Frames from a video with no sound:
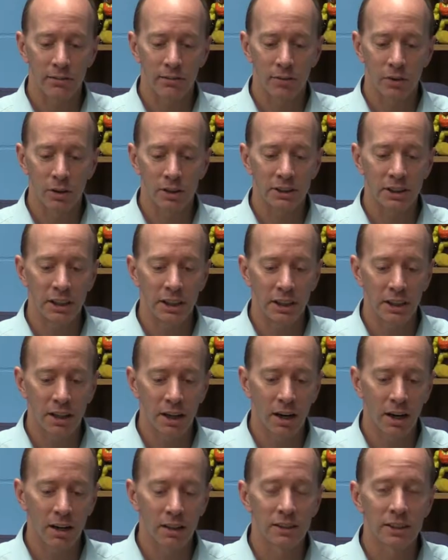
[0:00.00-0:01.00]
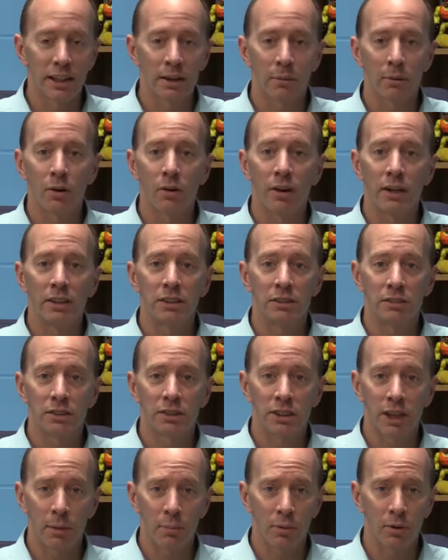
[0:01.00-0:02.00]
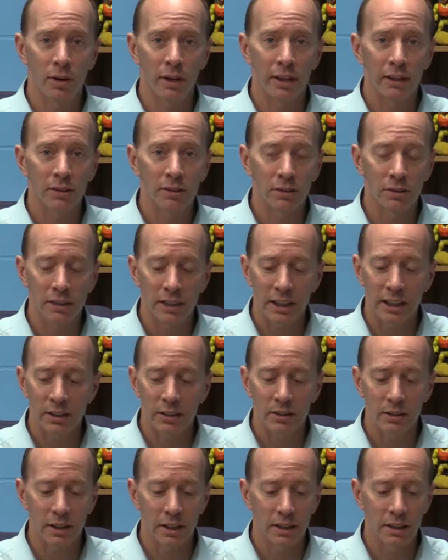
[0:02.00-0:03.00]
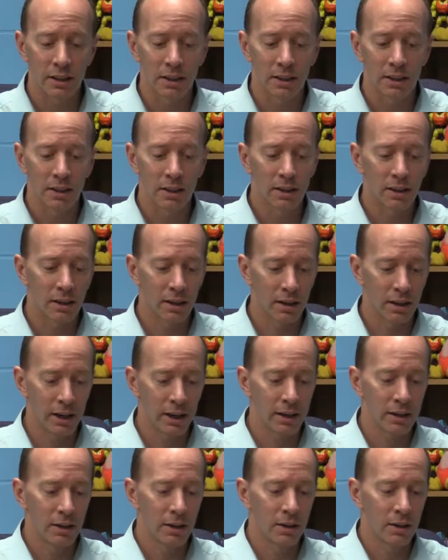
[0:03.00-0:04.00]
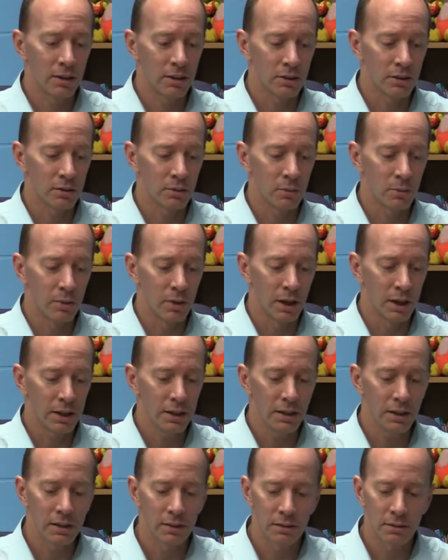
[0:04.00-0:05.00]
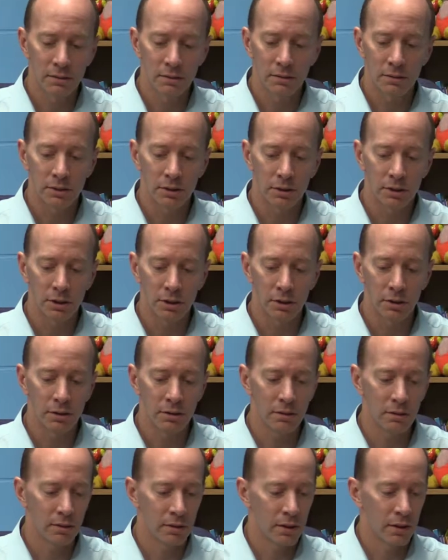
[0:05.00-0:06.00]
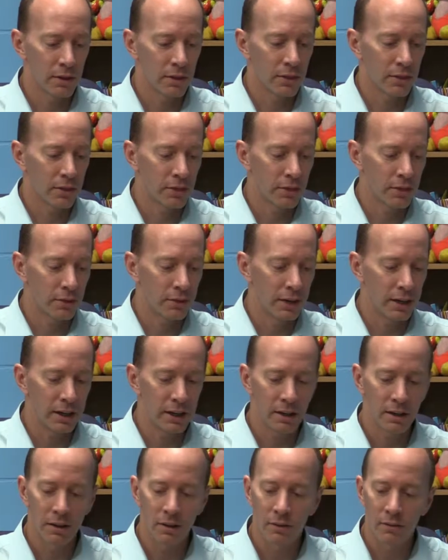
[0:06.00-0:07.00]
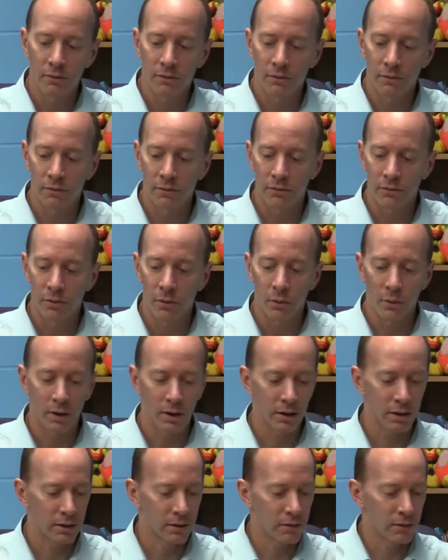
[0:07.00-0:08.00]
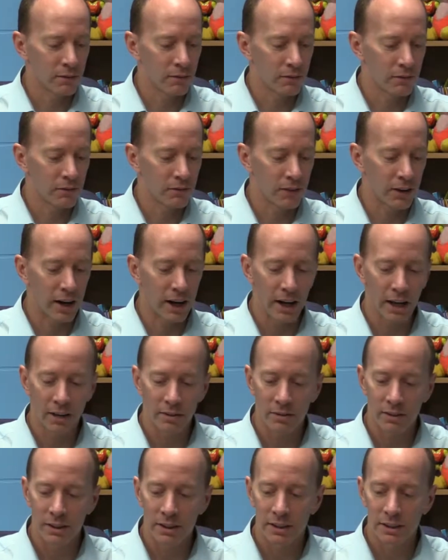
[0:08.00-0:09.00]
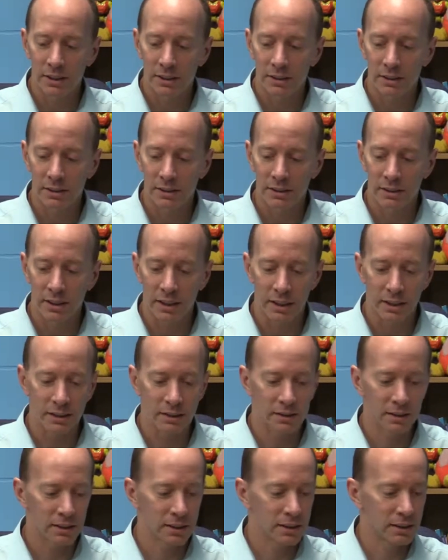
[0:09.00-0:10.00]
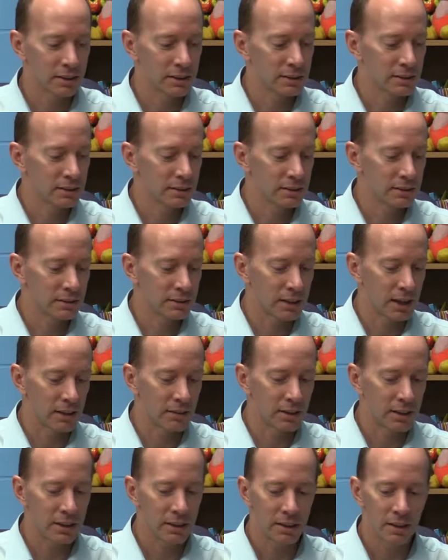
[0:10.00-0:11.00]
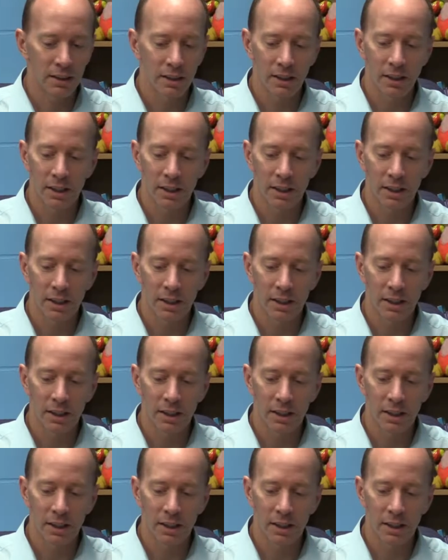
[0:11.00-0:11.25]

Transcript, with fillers: the 14 cards and I'm going to separate those equally. All right, there's one, two, three, four, five, six, seven,